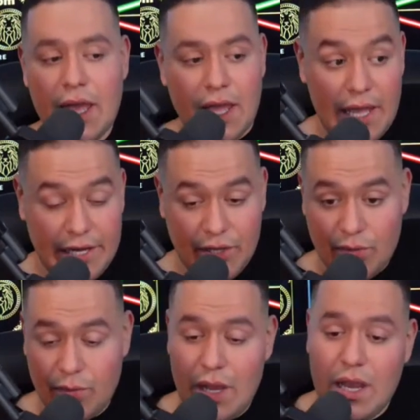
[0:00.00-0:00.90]

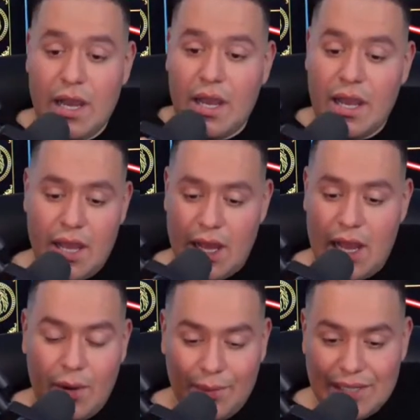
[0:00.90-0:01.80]
Anywho, uh,
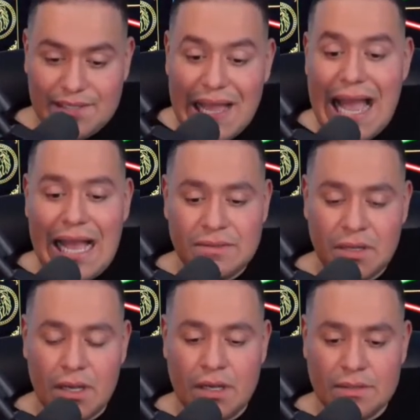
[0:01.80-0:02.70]
I wanted to add
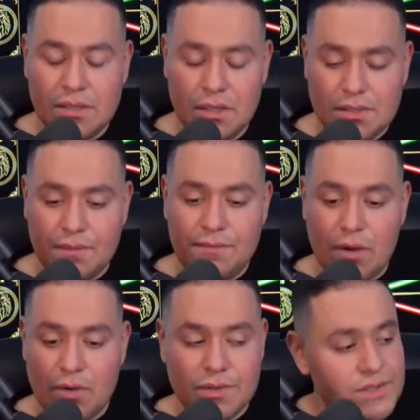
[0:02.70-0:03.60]
uh, to some
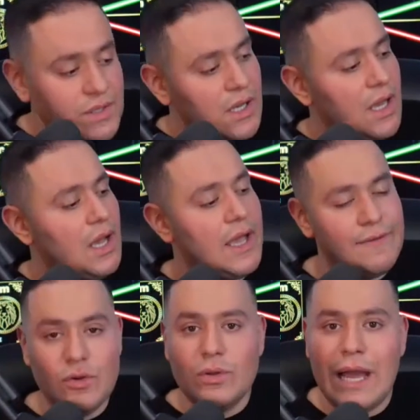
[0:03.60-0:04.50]
folks. Uh,
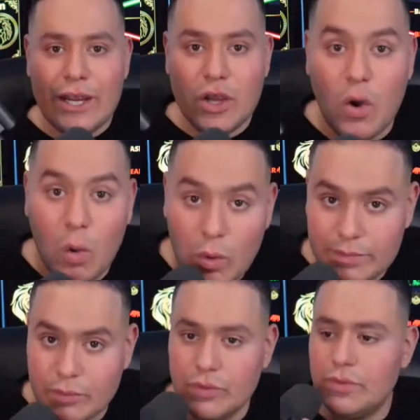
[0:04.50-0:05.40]
if you like
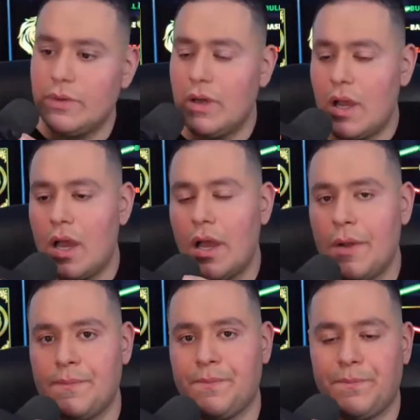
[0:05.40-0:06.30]
cold brew,
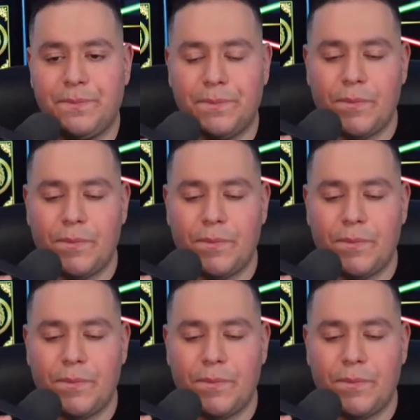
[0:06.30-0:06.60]
um,